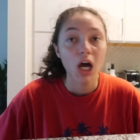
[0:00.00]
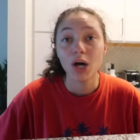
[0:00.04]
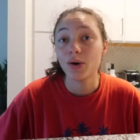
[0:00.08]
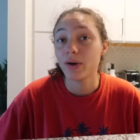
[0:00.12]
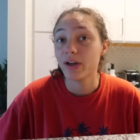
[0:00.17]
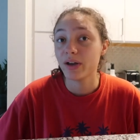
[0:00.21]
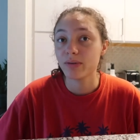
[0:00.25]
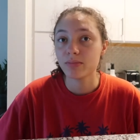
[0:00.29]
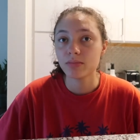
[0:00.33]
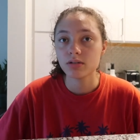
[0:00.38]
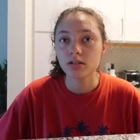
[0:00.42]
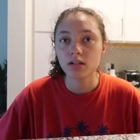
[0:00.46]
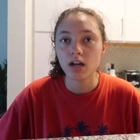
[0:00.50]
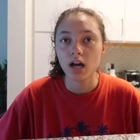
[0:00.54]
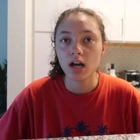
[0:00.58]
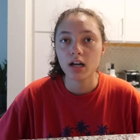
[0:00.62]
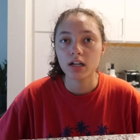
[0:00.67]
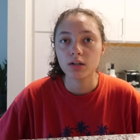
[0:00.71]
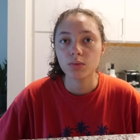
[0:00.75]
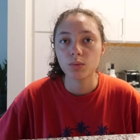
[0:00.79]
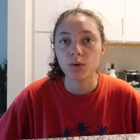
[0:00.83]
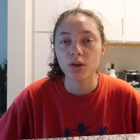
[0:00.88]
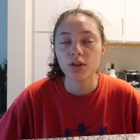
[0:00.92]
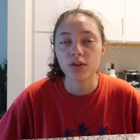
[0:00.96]
Oh, I almost
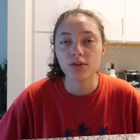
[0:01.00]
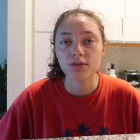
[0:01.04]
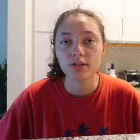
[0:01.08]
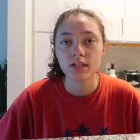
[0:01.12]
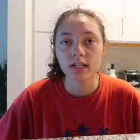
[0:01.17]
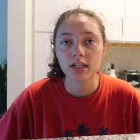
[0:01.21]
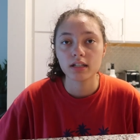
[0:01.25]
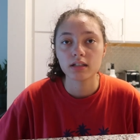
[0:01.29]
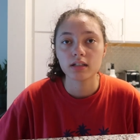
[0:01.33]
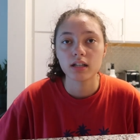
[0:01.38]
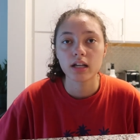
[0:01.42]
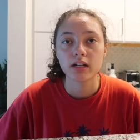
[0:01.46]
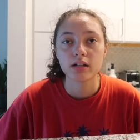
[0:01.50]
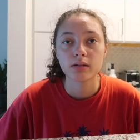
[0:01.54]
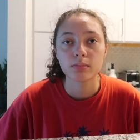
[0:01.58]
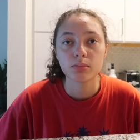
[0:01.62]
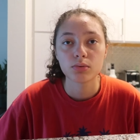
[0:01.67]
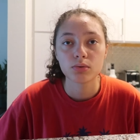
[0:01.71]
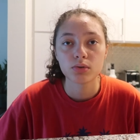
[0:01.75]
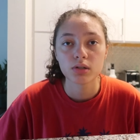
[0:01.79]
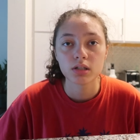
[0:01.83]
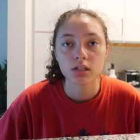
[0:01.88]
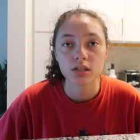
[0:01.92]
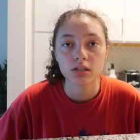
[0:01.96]
got one of those like letter
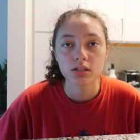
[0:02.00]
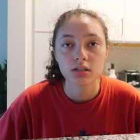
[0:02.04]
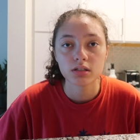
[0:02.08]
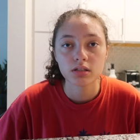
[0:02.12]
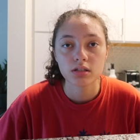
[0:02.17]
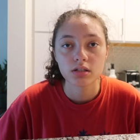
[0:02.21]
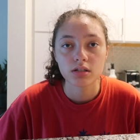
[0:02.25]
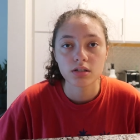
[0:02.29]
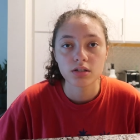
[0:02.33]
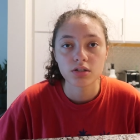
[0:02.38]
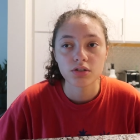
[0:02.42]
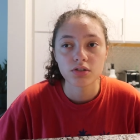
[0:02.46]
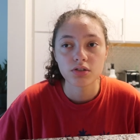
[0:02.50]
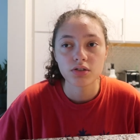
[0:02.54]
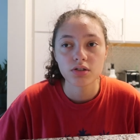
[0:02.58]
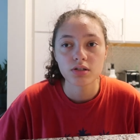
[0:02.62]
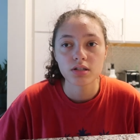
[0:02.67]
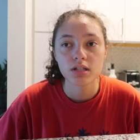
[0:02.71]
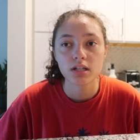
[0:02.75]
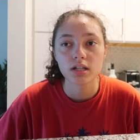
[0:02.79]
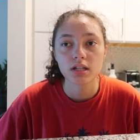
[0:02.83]
boards. You know those